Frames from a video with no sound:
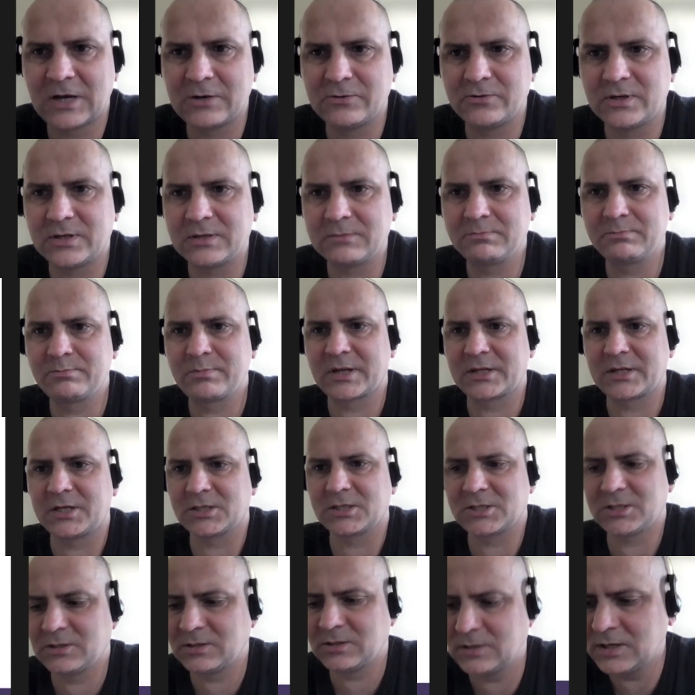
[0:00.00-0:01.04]
our
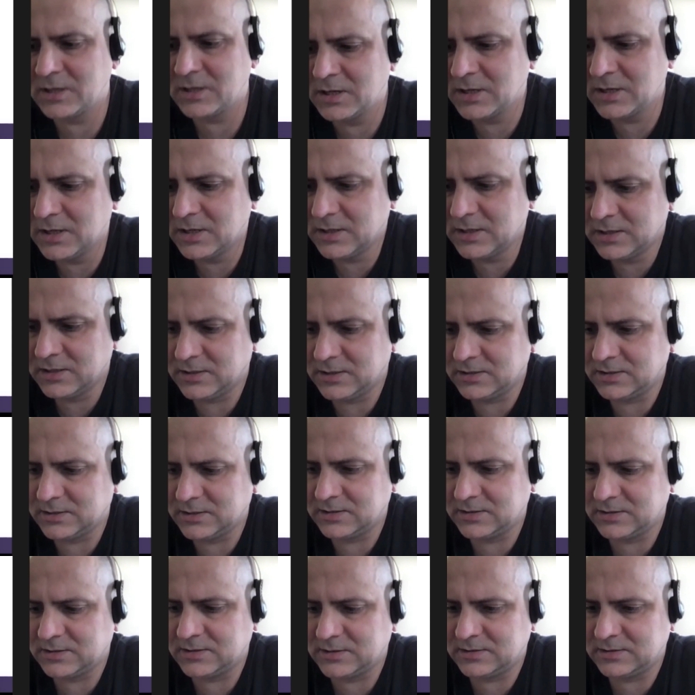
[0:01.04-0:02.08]
production
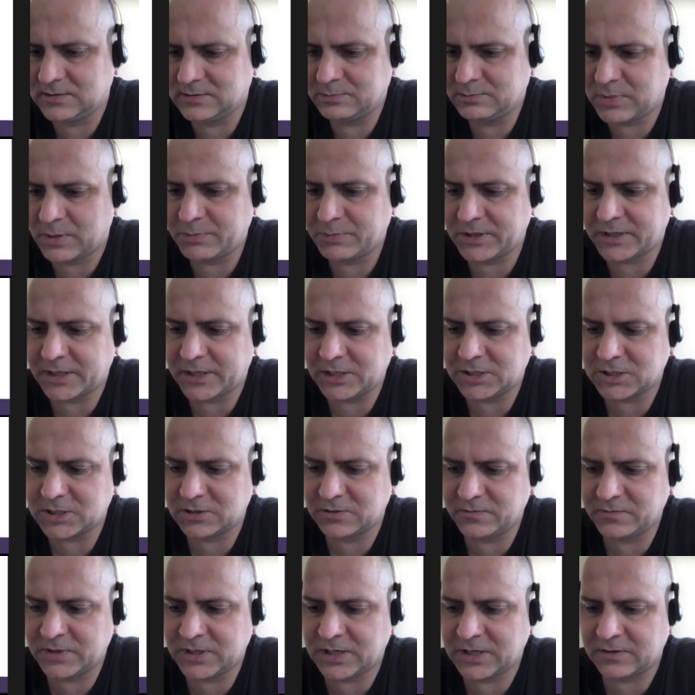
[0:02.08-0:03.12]

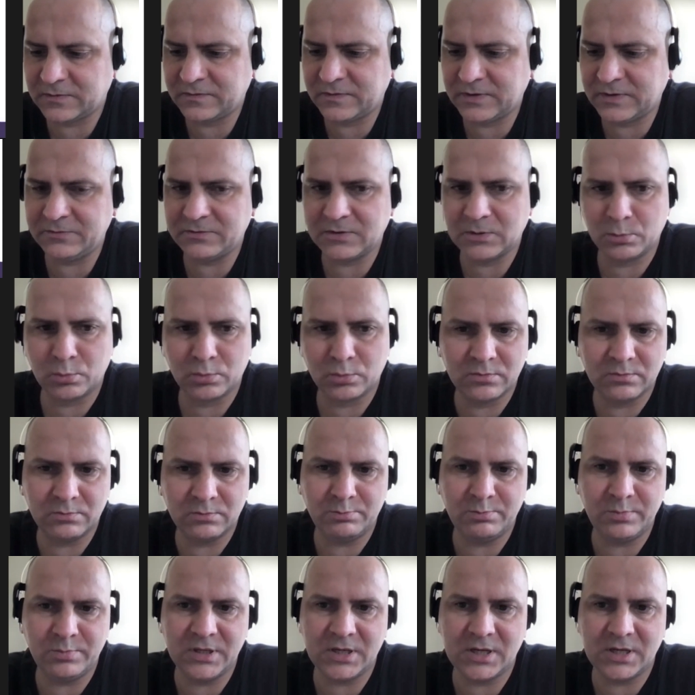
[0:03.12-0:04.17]
application, we have even
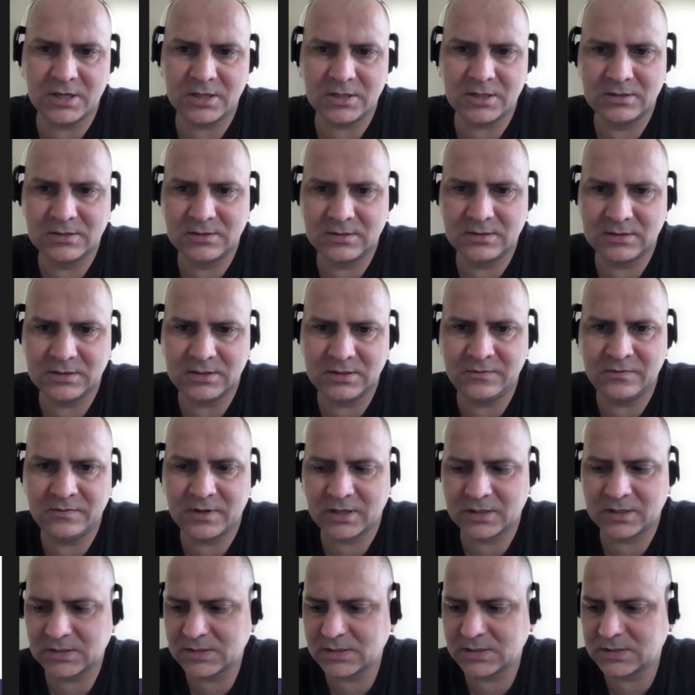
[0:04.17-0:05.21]
bigger
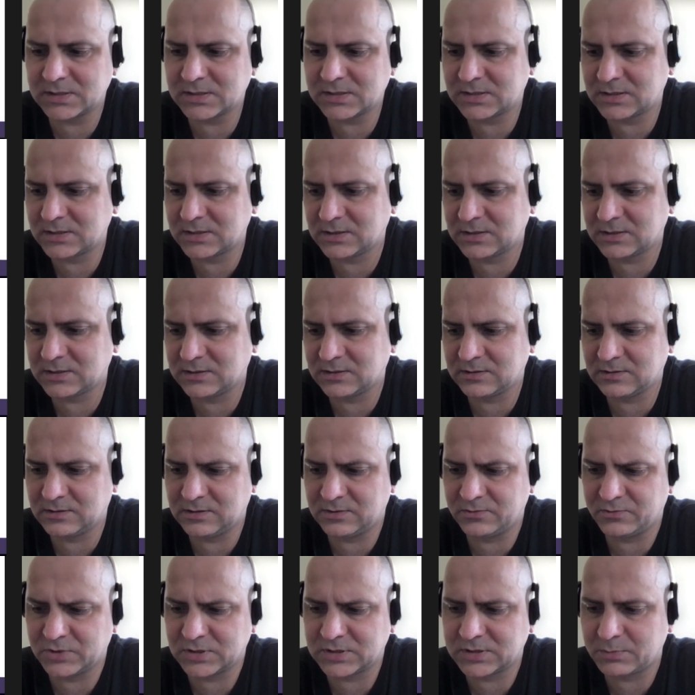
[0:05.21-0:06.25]
differences. It
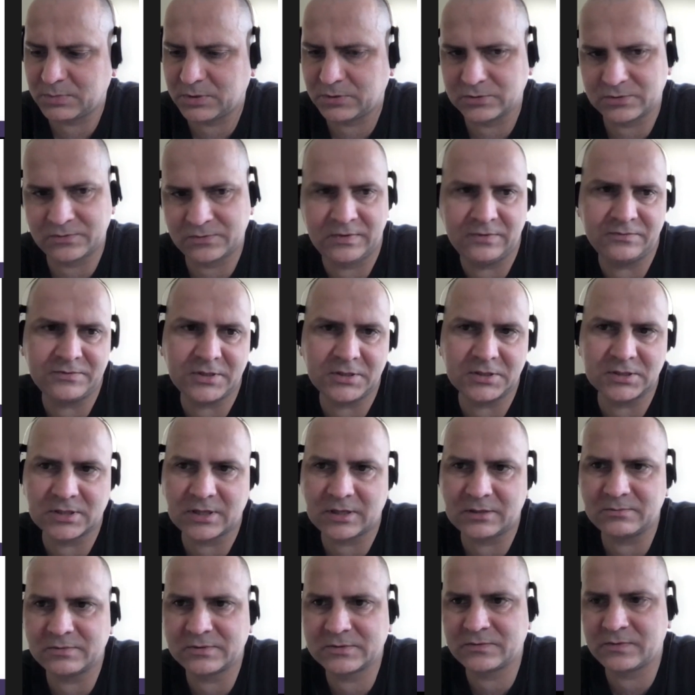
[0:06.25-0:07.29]
was about 15
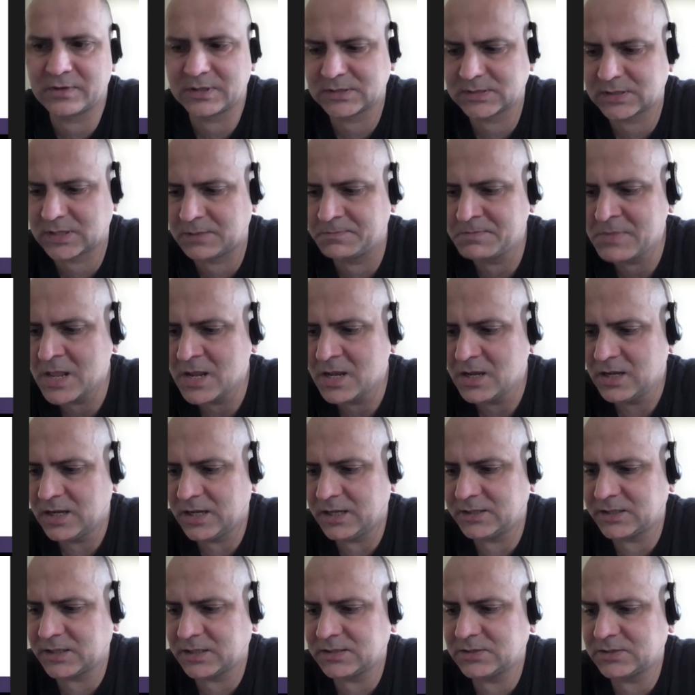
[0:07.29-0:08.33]
times faster.
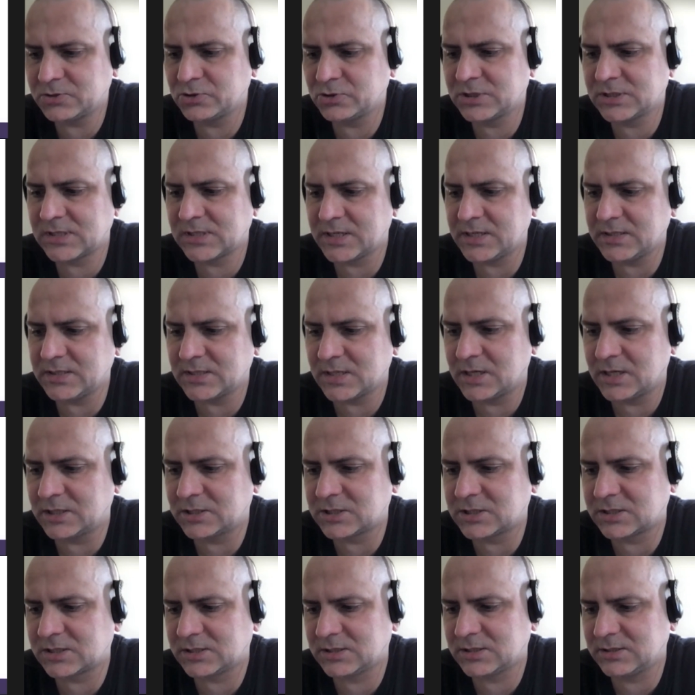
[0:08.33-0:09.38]
And I should say
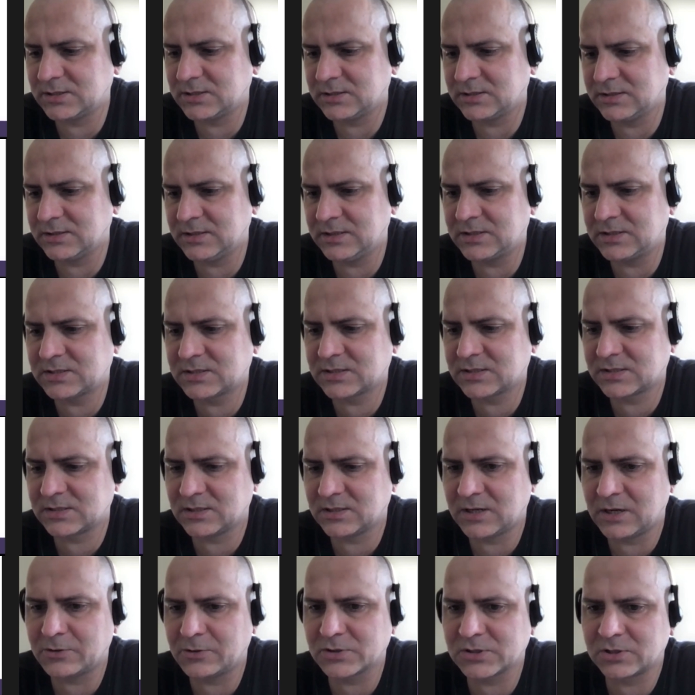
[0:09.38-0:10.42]
that it
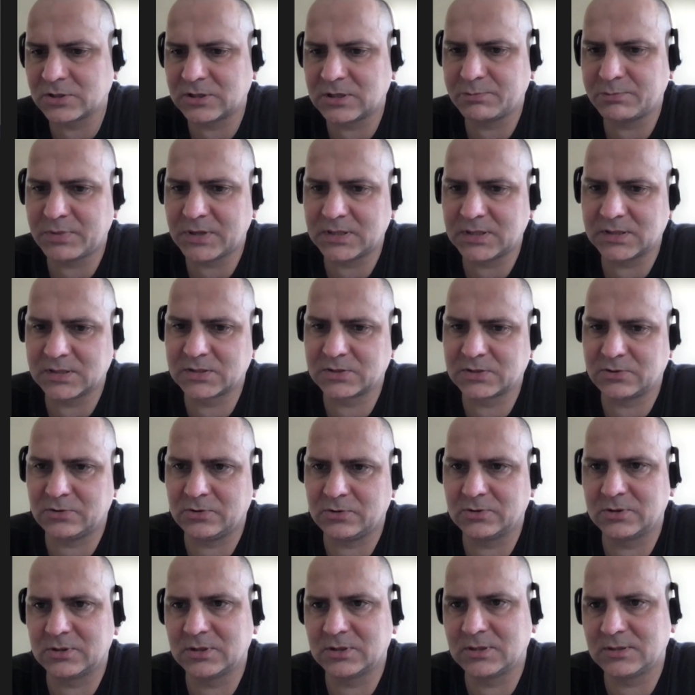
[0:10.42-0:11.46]
also depends
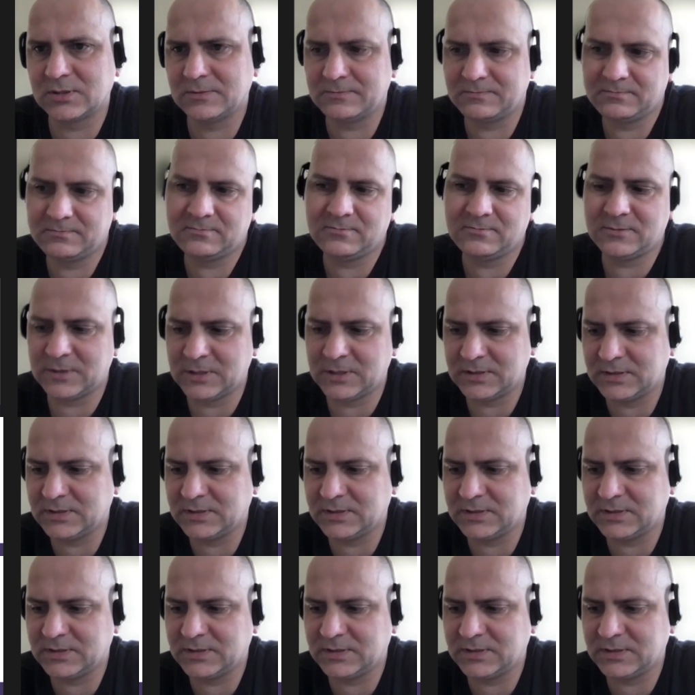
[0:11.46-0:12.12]
on